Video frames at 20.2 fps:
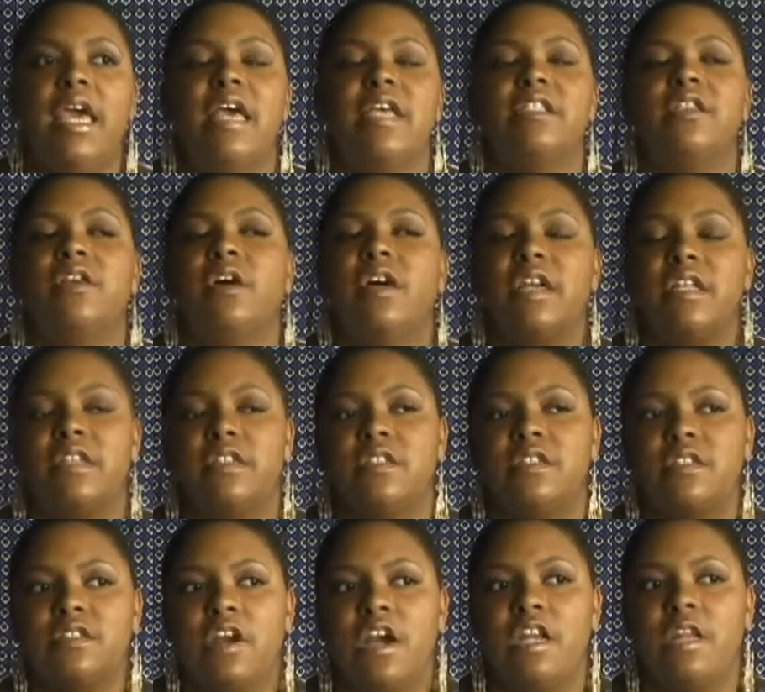So it
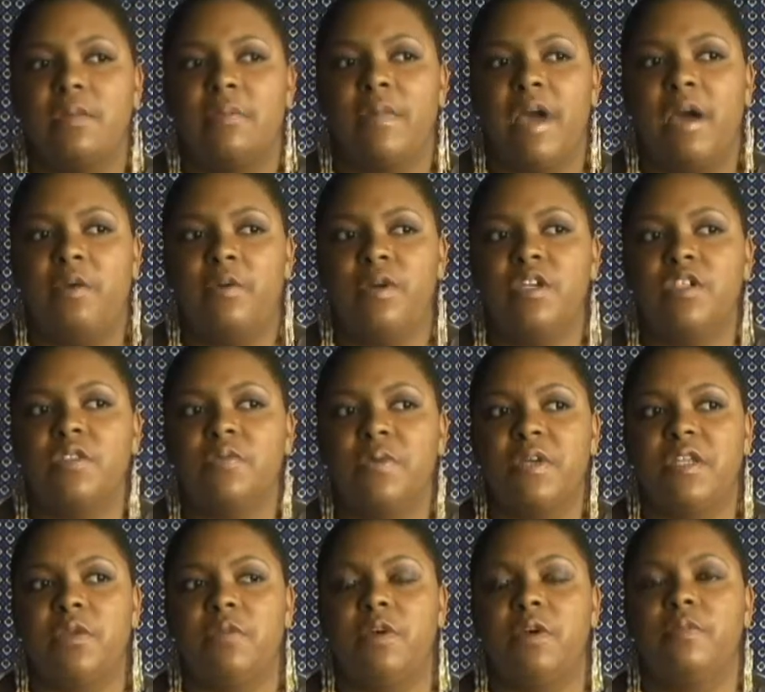started my wheel
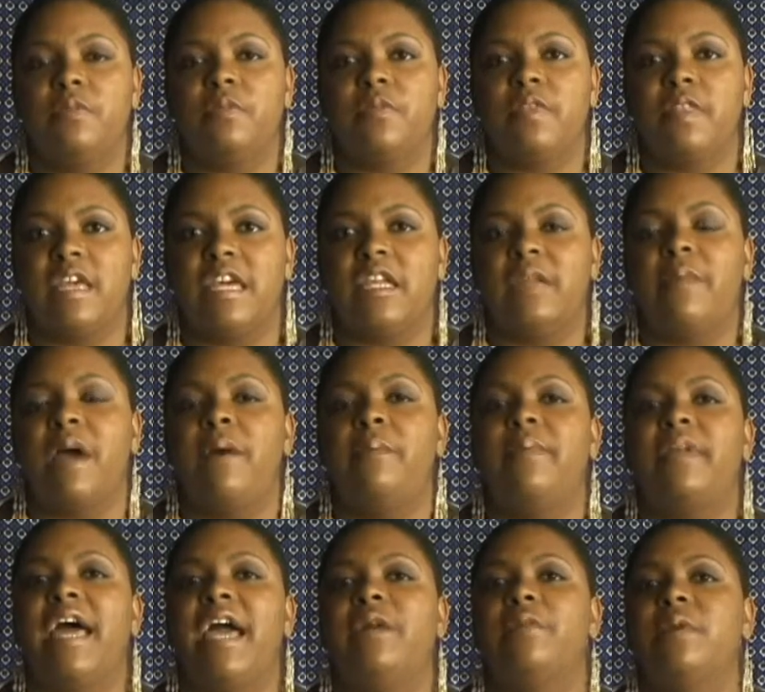spinning with thinking about
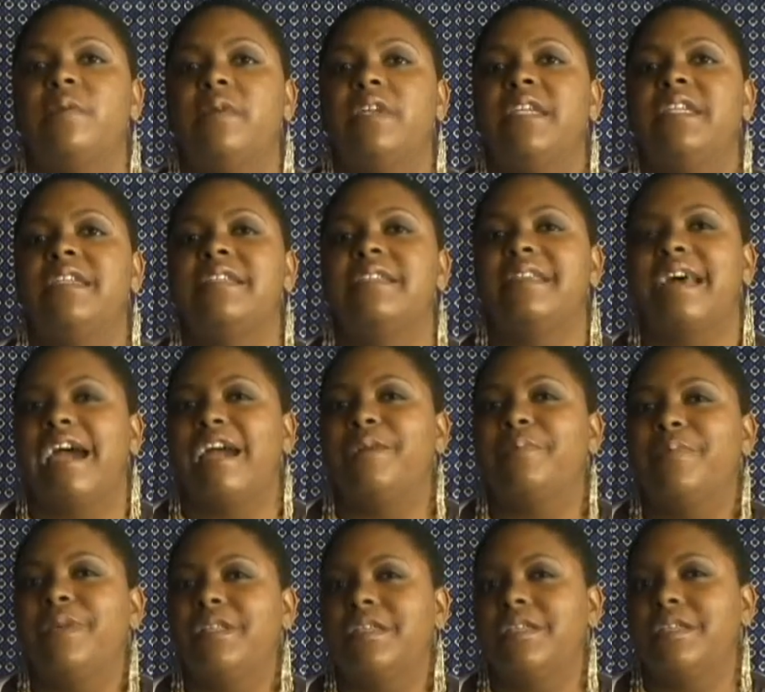black women and
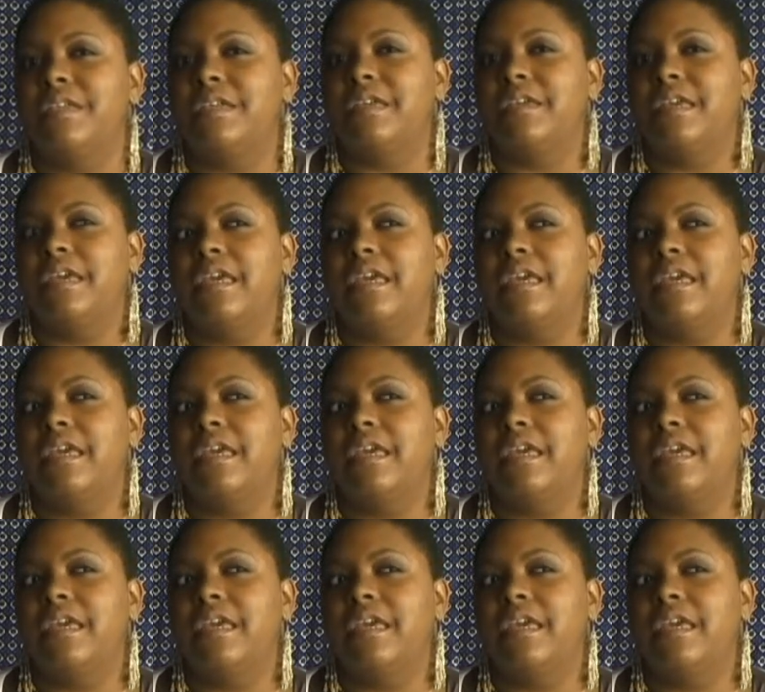desirability.